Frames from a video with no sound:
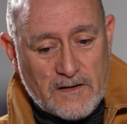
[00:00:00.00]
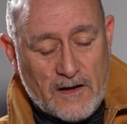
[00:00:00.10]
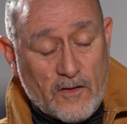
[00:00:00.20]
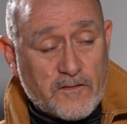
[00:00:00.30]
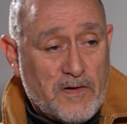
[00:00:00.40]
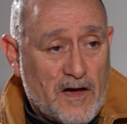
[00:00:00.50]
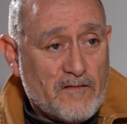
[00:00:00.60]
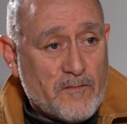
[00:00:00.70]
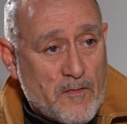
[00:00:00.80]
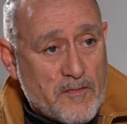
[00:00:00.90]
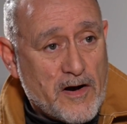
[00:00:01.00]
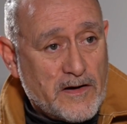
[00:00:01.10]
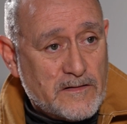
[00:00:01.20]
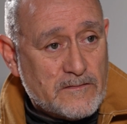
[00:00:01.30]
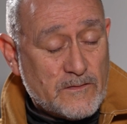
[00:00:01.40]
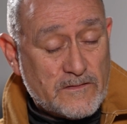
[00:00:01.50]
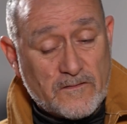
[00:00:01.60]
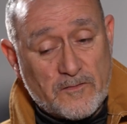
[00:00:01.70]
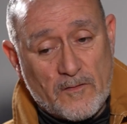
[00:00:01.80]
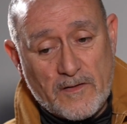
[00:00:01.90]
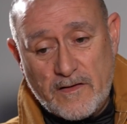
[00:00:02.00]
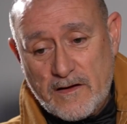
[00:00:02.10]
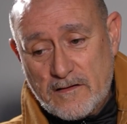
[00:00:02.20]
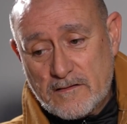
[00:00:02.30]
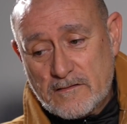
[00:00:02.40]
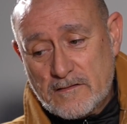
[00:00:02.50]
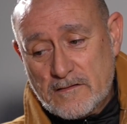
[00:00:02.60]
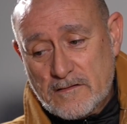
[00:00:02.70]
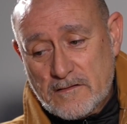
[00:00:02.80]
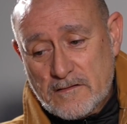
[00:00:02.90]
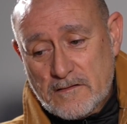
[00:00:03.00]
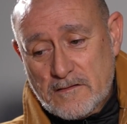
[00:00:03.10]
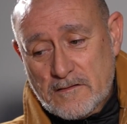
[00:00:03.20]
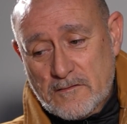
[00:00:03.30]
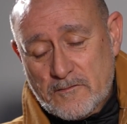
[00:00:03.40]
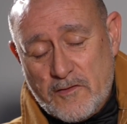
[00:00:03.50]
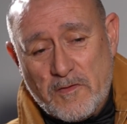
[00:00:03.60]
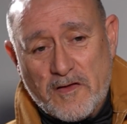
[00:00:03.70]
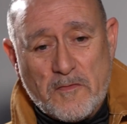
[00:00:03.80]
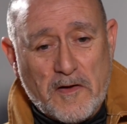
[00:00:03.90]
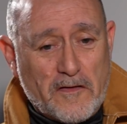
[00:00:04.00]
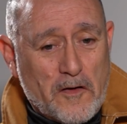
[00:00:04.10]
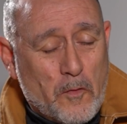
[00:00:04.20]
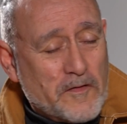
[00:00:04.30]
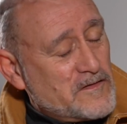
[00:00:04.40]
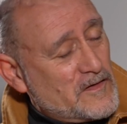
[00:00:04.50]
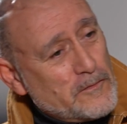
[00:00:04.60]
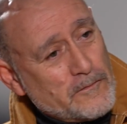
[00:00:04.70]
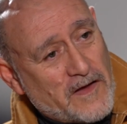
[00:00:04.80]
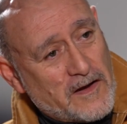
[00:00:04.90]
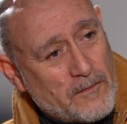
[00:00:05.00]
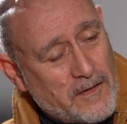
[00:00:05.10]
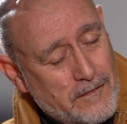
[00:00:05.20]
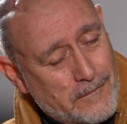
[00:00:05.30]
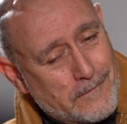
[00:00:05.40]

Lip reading: I lost part of my brain, which is probably the bit that I wanted to lose anyway.